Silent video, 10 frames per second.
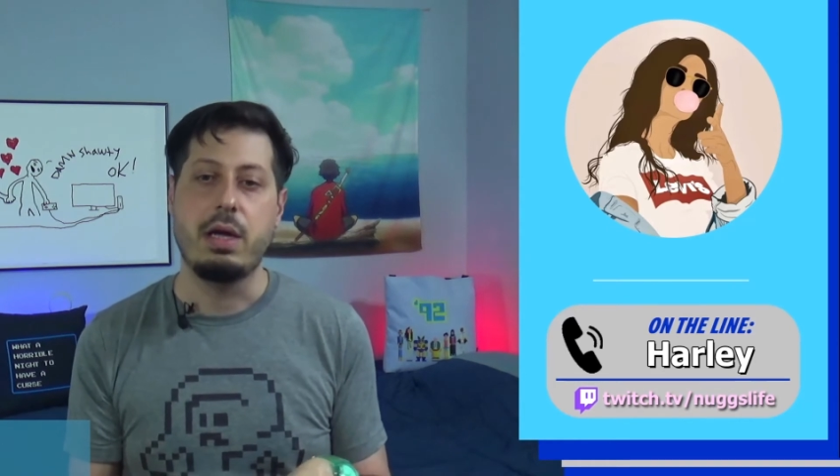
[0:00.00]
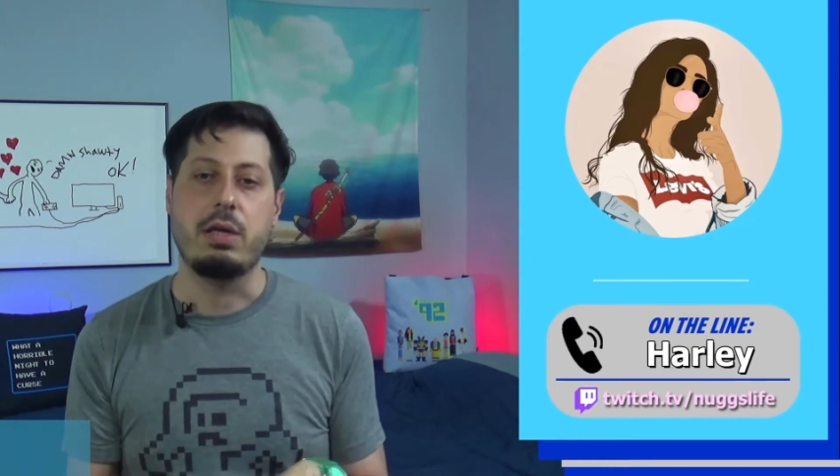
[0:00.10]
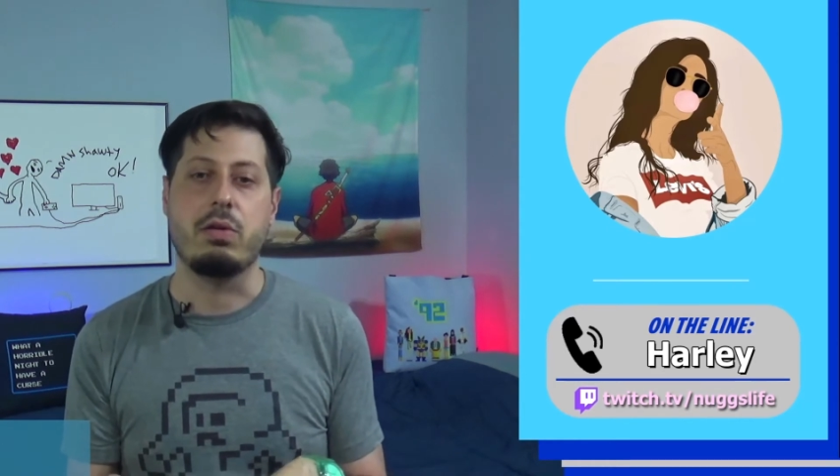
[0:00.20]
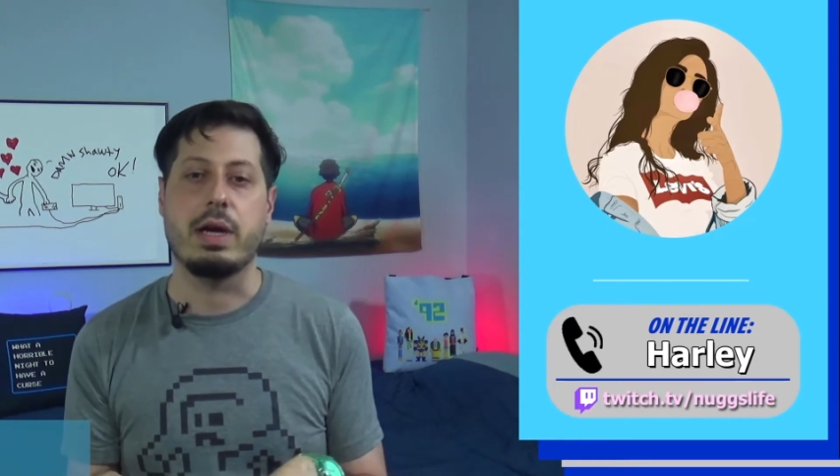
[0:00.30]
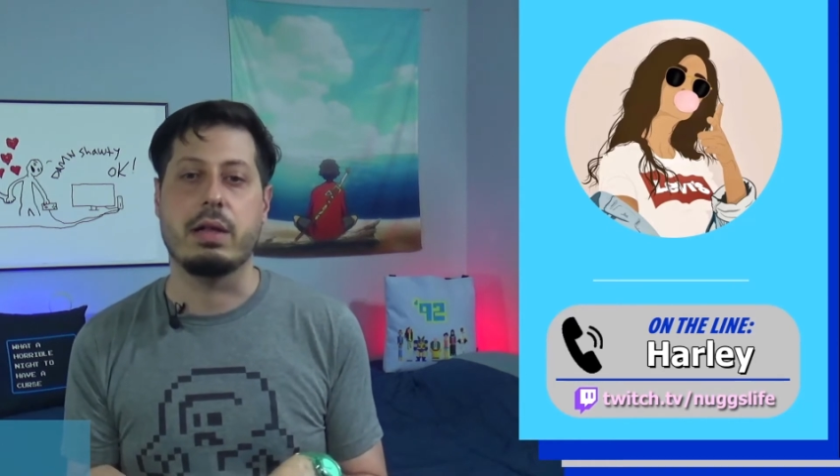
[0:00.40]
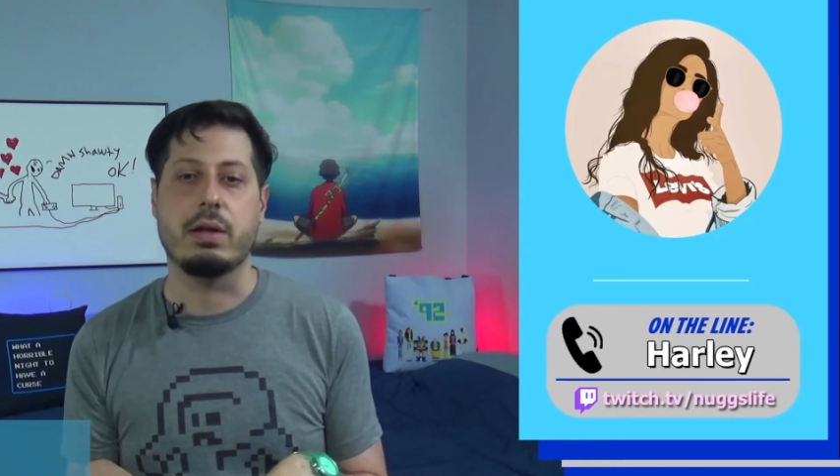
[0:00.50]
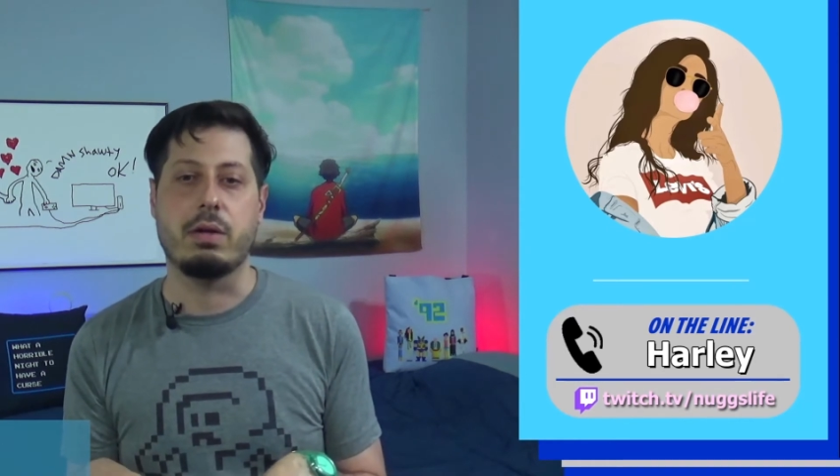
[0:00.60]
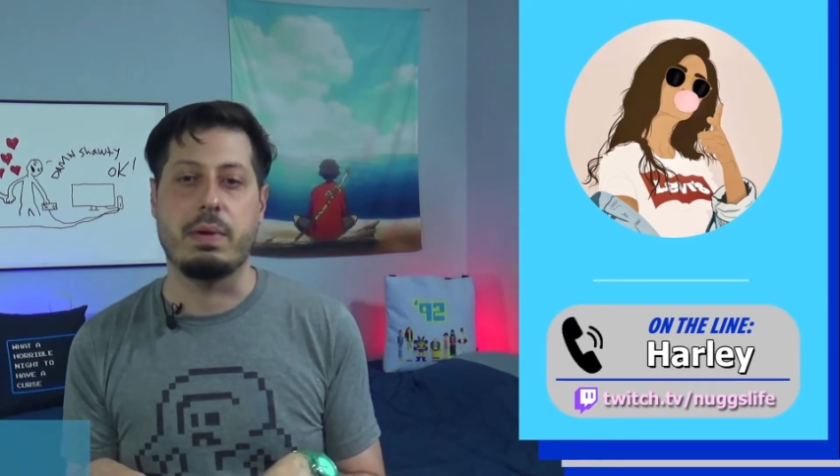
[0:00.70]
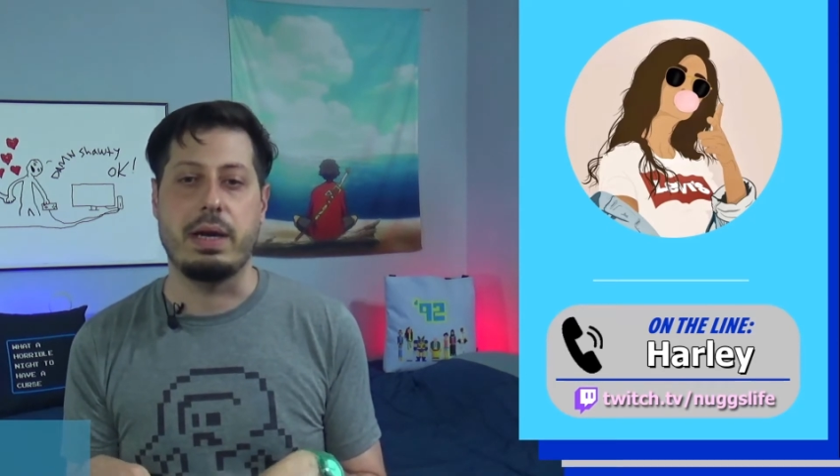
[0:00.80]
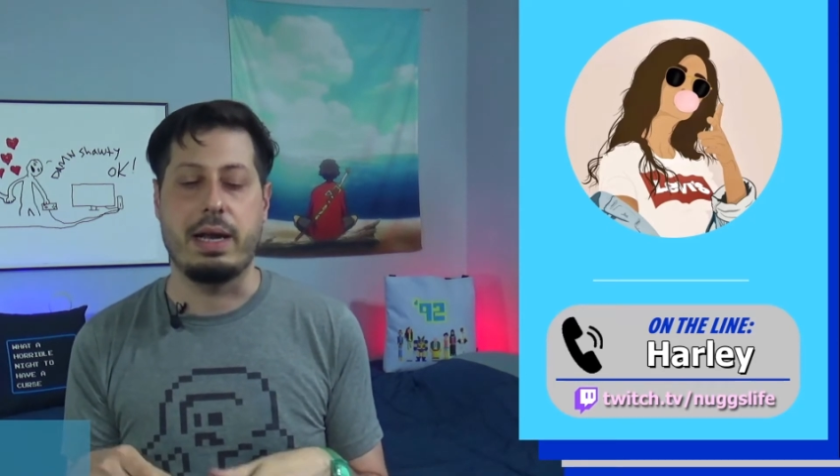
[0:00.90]
You get a
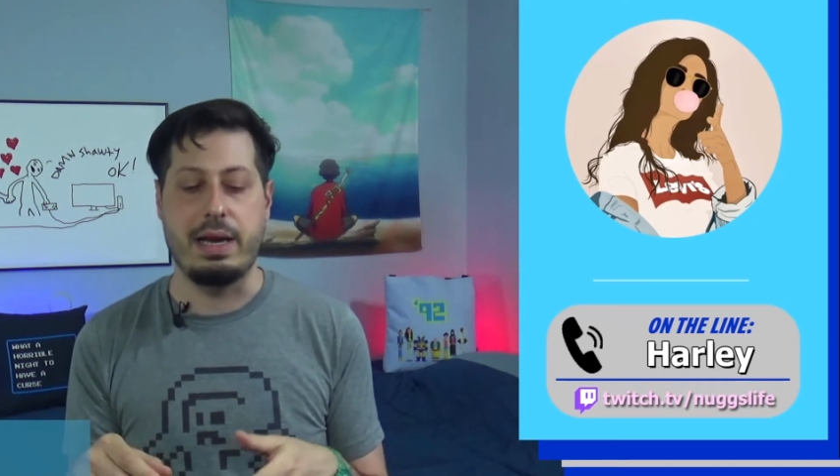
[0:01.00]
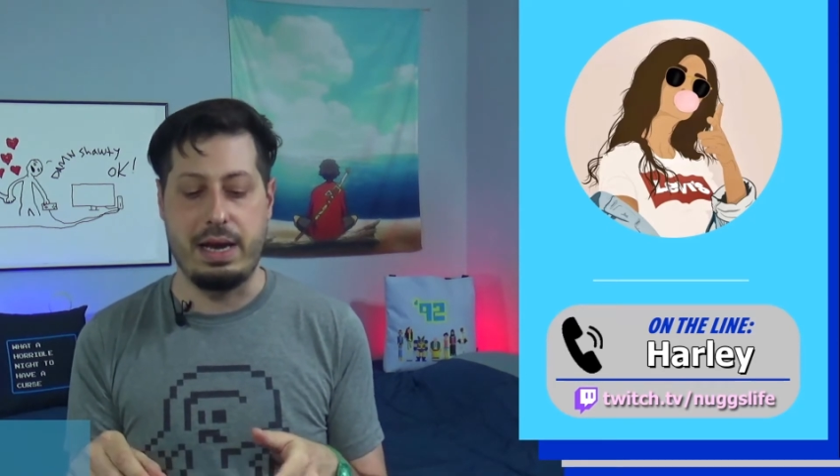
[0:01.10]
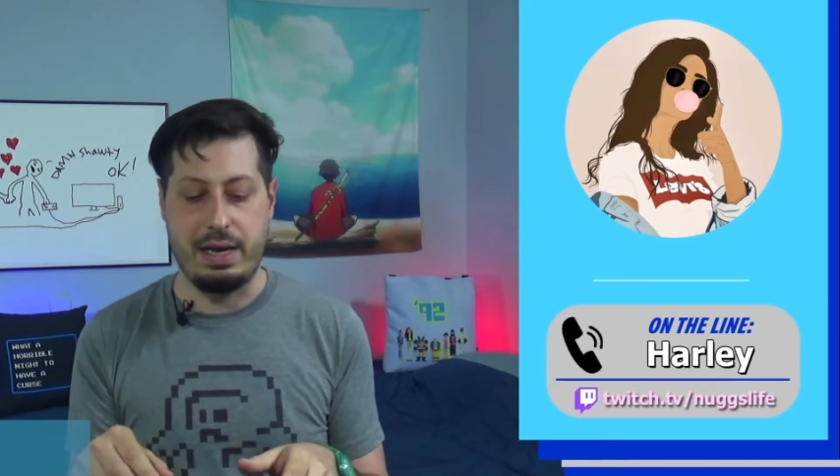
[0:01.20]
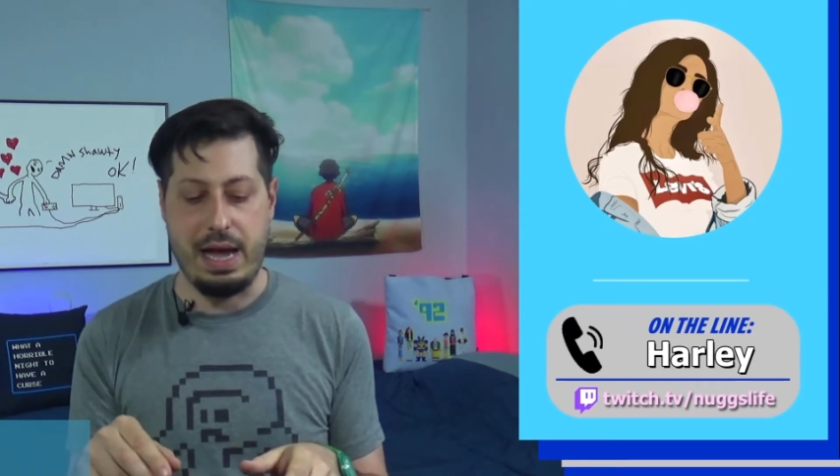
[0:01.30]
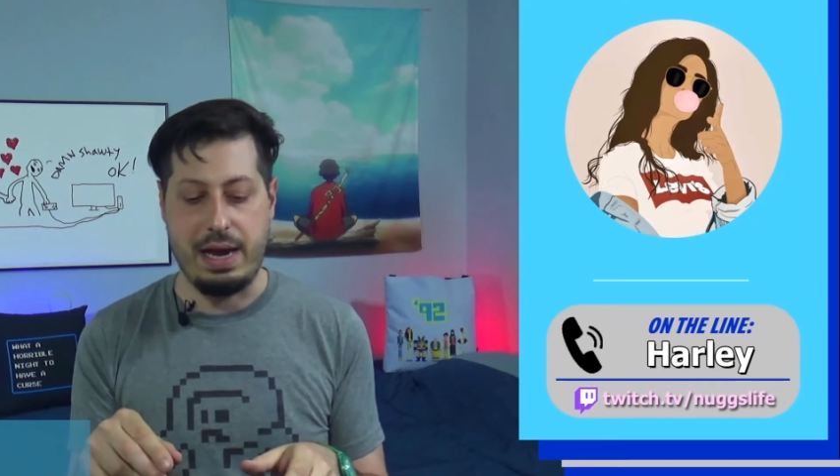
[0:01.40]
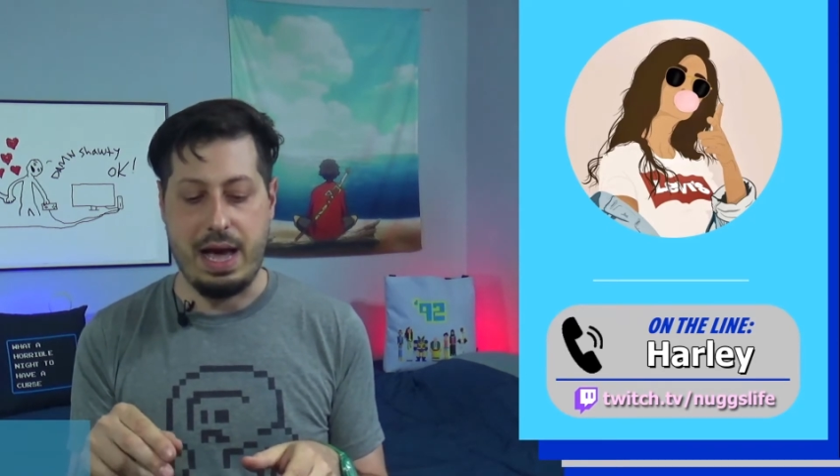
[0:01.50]
little bit, and